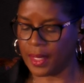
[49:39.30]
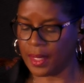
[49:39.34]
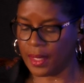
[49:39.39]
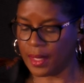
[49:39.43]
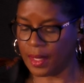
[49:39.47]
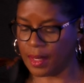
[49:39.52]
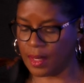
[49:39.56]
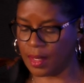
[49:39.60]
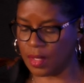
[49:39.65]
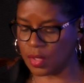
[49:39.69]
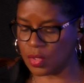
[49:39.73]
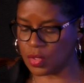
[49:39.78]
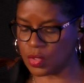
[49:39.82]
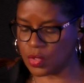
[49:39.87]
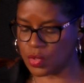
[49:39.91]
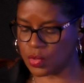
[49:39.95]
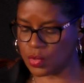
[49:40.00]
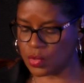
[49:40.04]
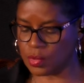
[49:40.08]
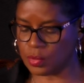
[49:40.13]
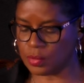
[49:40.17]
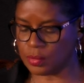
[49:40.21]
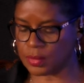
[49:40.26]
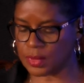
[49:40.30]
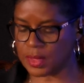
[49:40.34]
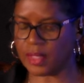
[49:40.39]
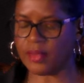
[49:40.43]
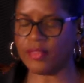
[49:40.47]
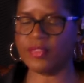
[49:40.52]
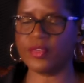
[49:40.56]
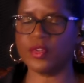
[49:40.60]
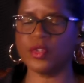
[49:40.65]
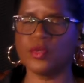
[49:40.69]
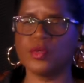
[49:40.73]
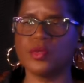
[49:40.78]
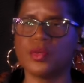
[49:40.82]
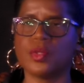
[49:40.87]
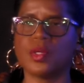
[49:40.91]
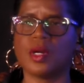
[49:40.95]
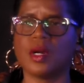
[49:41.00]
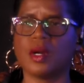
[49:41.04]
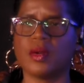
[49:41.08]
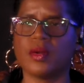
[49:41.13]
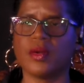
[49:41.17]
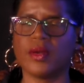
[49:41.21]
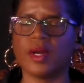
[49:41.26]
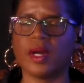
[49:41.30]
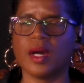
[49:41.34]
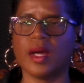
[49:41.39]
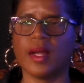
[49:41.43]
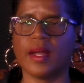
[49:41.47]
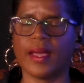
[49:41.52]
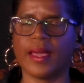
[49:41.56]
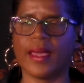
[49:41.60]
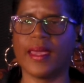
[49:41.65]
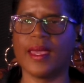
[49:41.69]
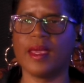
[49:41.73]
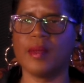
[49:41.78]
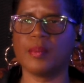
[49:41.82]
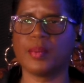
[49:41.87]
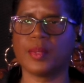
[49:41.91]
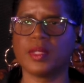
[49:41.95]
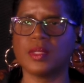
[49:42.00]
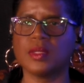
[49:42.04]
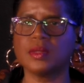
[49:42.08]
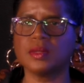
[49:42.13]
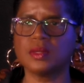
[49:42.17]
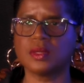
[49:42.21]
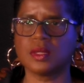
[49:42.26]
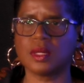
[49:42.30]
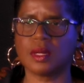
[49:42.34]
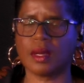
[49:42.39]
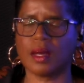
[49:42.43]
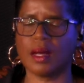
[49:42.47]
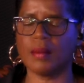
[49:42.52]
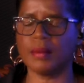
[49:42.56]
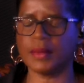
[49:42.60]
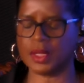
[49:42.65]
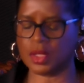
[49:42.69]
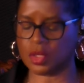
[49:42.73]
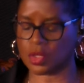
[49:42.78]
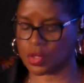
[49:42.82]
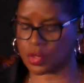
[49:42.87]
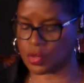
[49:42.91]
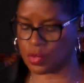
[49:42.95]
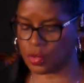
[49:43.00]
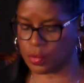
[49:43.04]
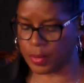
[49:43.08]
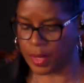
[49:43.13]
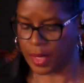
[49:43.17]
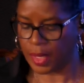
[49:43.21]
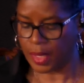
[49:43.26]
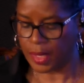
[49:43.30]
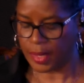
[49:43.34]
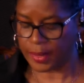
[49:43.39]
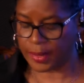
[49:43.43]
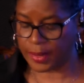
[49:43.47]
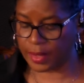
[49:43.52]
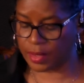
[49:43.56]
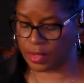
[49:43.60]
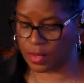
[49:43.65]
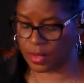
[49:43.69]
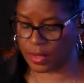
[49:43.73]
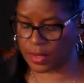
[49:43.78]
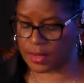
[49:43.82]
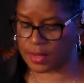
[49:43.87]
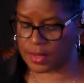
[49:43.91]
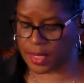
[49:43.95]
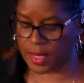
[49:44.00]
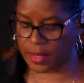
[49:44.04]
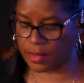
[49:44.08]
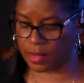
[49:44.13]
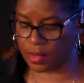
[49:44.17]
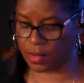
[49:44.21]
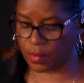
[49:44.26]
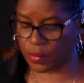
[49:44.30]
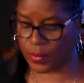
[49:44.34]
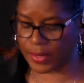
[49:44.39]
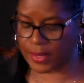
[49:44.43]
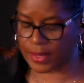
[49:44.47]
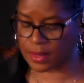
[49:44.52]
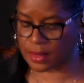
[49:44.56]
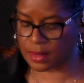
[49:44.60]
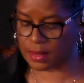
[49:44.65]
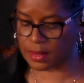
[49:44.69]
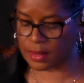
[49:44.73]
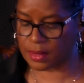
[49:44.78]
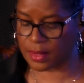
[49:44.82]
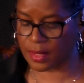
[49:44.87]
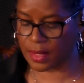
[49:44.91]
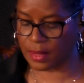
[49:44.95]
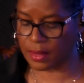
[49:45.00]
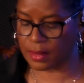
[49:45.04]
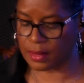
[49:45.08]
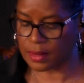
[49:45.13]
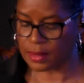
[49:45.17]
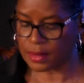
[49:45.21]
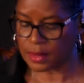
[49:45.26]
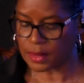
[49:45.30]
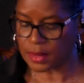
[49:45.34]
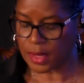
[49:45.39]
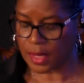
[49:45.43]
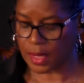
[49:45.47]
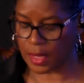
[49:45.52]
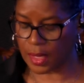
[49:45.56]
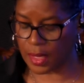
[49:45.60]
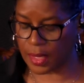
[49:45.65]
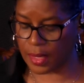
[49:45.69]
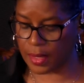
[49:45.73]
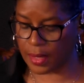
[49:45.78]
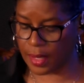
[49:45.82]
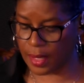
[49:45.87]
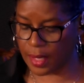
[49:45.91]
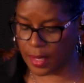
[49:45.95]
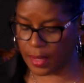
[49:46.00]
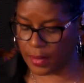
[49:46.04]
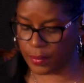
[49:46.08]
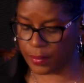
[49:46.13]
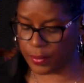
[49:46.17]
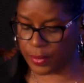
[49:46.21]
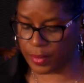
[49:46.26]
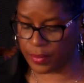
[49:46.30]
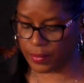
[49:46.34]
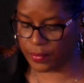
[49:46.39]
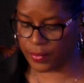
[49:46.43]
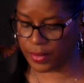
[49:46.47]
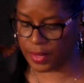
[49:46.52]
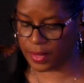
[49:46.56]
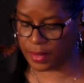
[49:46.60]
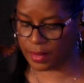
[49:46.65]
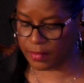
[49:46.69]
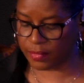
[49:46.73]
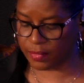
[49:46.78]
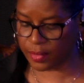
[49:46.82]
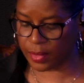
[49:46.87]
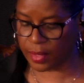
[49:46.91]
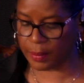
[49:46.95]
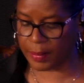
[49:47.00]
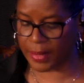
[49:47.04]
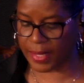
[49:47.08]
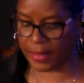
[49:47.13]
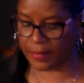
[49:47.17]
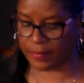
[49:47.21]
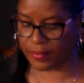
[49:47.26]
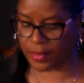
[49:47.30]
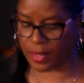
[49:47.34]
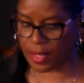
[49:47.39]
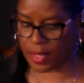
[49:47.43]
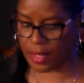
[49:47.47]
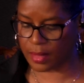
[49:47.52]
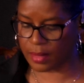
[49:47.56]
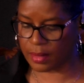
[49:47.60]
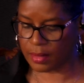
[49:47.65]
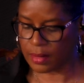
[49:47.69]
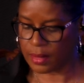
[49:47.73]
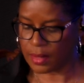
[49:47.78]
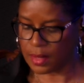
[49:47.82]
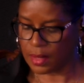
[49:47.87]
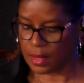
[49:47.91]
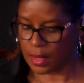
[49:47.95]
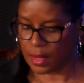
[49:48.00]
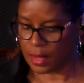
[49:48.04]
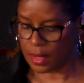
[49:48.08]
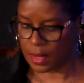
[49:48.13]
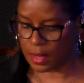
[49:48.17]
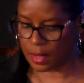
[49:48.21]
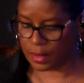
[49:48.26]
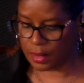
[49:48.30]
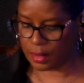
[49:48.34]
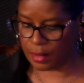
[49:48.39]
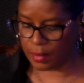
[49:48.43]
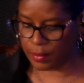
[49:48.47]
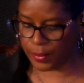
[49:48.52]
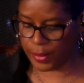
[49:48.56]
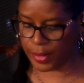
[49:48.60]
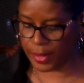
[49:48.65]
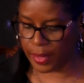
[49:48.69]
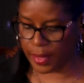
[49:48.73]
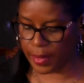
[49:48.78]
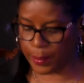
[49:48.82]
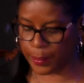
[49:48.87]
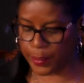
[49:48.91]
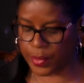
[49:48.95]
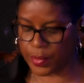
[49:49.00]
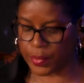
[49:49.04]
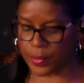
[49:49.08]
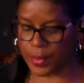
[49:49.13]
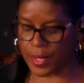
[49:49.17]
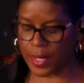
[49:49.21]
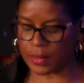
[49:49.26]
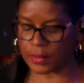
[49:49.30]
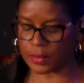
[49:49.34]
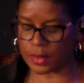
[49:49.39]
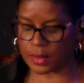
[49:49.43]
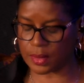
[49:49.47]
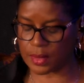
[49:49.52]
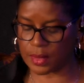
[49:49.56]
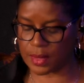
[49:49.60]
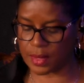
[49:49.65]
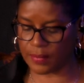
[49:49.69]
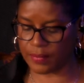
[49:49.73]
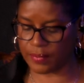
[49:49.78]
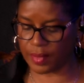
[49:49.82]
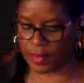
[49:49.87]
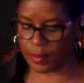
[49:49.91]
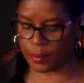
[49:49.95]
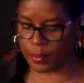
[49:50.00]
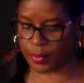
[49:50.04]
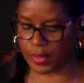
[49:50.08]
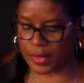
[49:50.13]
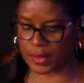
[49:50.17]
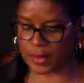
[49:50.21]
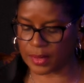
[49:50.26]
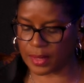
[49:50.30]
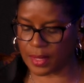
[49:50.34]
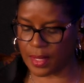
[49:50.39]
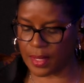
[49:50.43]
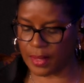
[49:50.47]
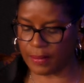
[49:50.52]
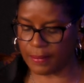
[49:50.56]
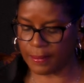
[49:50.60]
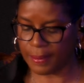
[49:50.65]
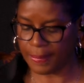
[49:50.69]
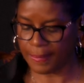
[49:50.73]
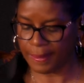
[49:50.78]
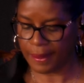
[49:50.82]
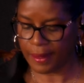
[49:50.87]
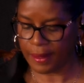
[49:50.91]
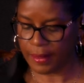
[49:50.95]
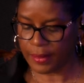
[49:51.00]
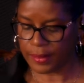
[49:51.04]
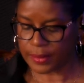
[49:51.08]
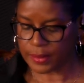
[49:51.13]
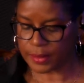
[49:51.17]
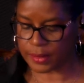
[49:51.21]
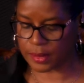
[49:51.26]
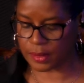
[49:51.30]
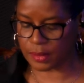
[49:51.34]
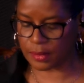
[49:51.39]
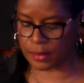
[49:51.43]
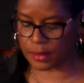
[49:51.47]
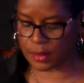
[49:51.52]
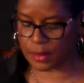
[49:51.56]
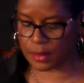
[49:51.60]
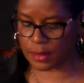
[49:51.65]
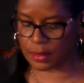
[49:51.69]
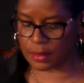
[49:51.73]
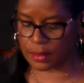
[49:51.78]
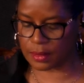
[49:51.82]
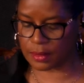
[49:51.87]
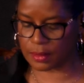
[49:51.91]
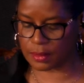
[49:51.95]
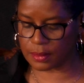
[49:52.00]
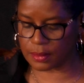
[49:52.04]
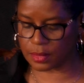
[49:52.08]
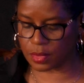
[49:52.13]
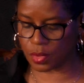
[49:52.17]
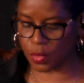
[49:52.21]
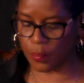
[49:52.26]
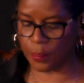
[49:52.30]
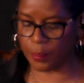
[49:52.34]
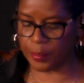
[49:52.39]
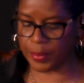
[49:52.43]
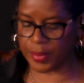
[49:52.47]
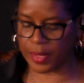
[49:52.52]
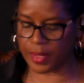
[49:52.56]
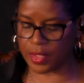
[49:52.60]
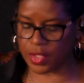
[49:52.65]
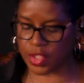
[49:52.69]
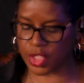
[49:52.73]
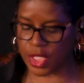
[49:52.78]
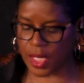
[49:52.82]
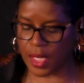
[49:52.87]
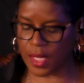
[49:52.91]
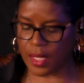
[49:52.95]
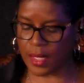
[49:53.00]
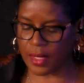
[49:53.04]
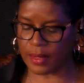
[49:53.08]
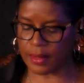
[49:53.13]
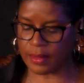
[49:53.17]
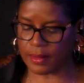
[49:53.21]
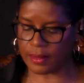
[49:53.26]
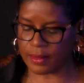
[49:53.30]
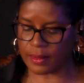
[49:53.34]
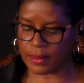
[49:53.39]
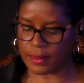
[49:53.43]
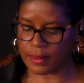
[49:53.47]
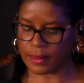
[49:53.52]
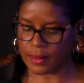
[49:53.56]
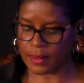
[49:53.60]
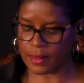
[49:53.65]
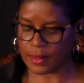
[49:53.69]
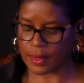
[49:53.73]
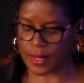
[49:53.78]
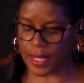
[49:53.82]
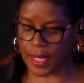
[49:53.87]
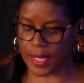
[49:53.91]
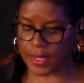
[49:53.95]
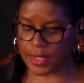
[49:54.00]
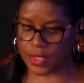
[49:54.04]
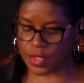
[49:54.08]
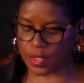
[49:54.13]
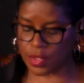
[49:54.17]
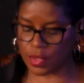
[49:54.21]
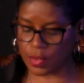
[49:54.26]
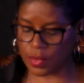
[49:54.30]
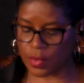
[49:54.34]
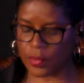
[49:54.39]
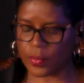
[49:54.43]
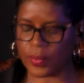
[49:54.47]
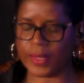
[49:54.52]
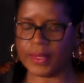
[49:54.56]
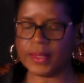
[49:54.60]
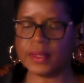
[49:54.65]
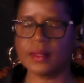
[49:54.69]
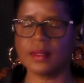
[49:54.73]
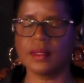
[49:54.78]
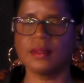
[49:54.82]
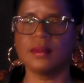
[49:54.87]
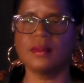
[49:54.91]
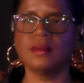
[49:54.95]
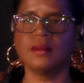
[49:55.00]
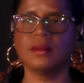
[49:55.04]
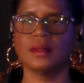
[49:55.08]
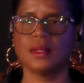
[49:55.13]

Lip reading: On Zoom, if you are not able to come on Zoom, then you can send your questions in and I will read it for the man of God and he will help you out this evening. Praise God. So don't be shy. Ask your question.